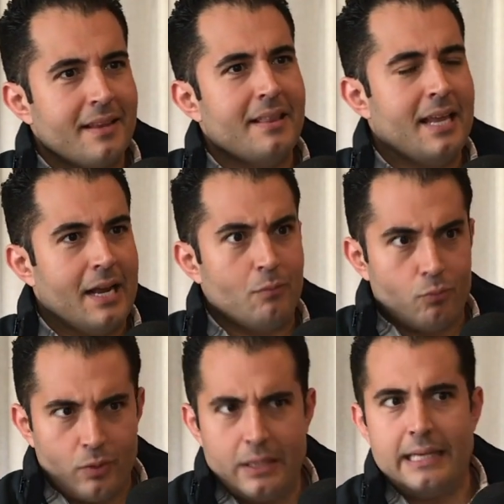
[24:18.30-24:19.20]
Then I
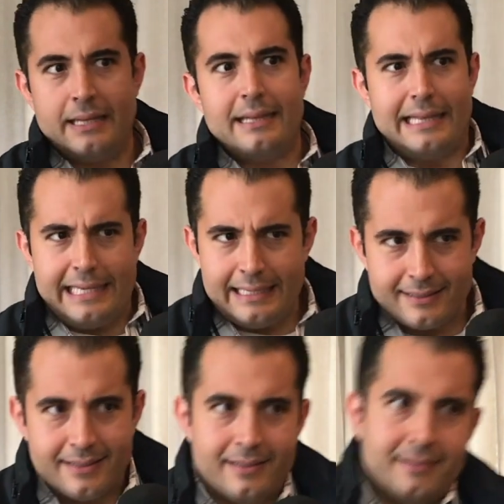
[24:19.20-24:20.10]
really leaned
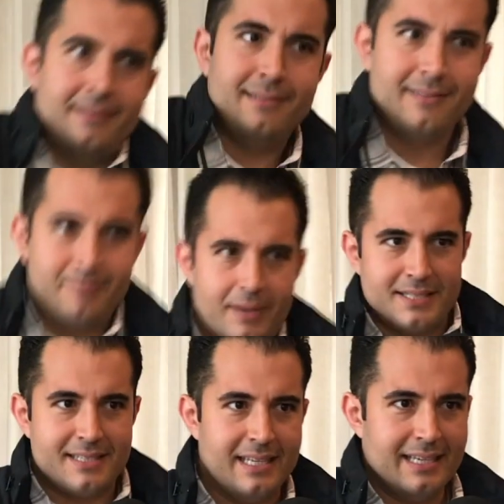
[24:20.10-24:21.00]
in my
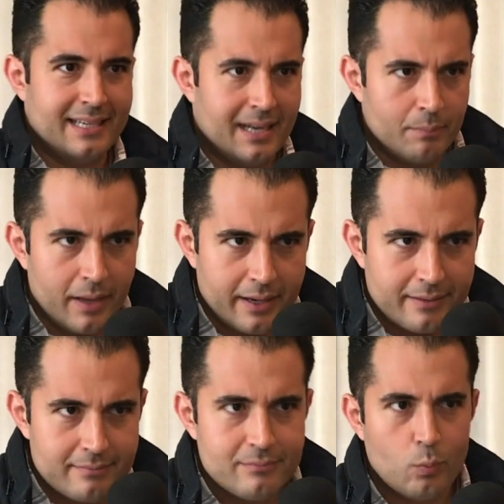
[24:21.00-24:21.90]
seat and I'm like,
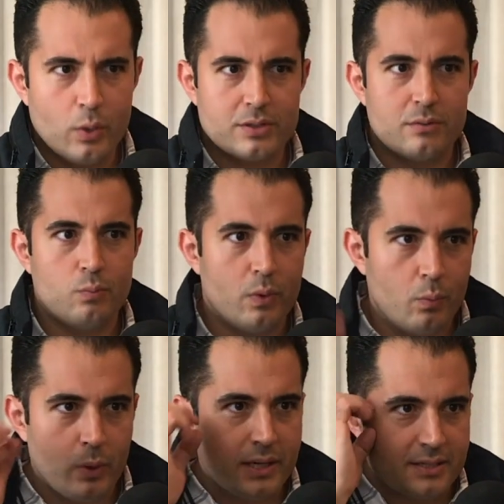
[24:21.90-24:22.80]

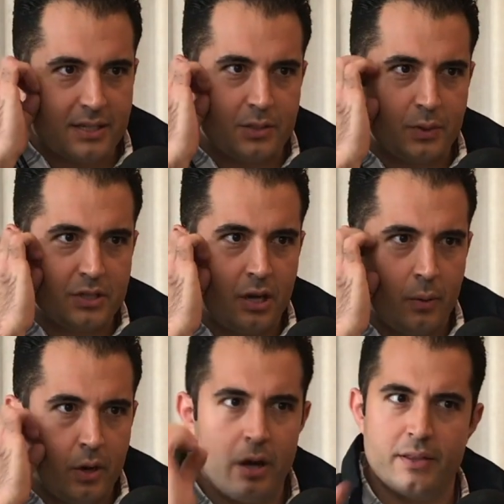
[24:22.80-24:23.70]
what is this? What's
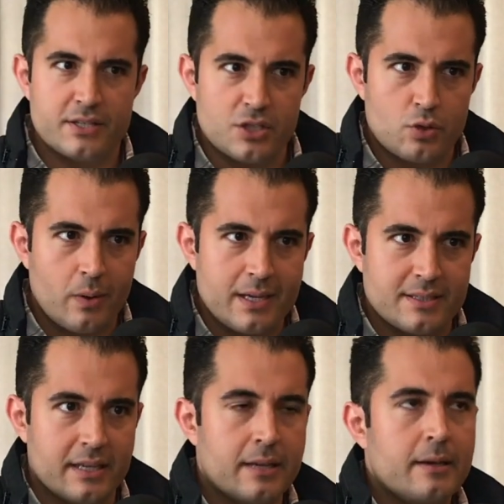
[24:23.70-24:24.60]
going on? This is
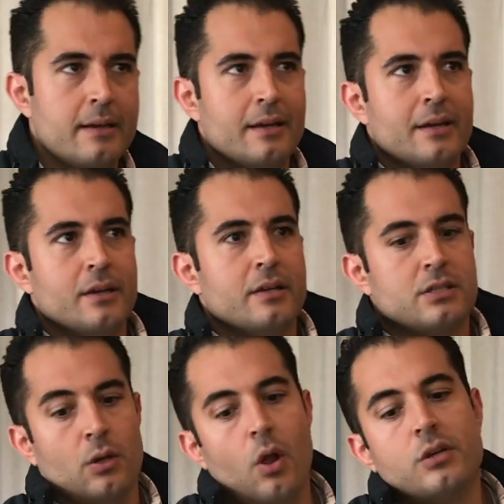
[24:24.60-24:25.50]
crazy.
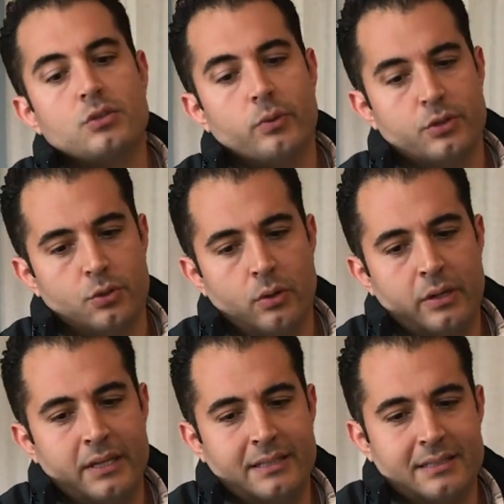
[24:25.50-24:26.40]
So long story short
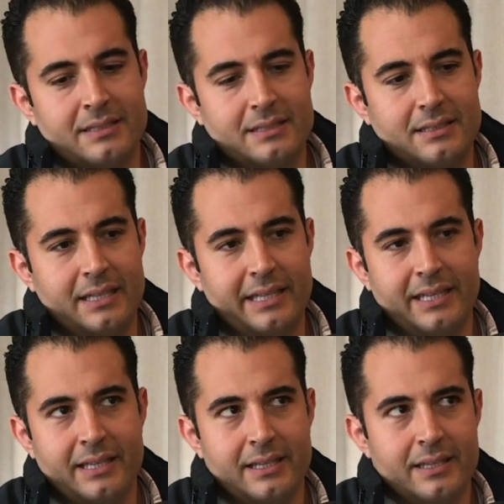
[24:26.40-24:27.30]
is
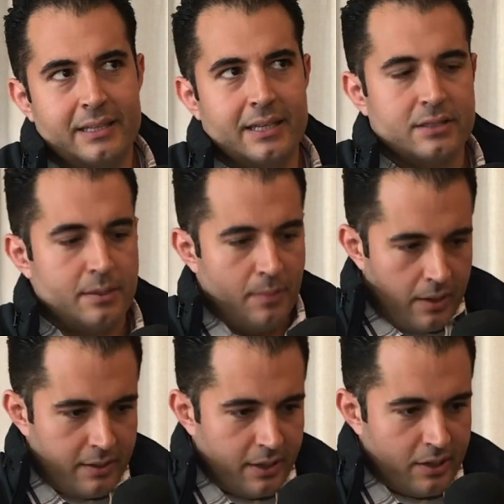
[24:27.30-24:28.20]
there's the
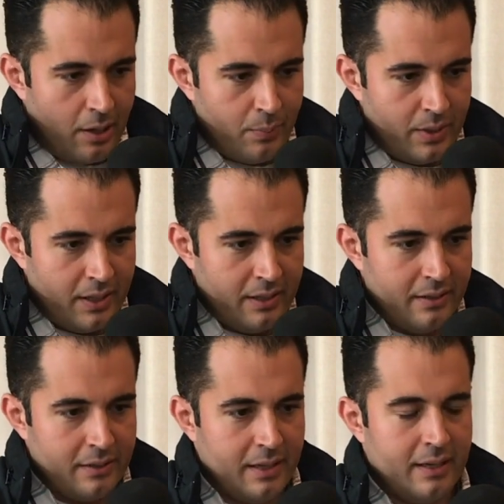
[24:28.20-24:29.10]
marketing company
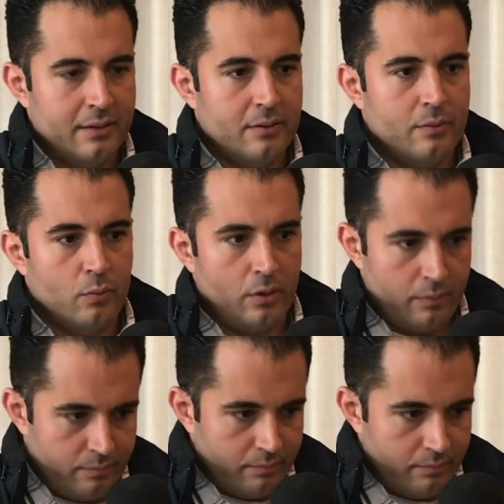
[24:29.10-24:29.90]
that we're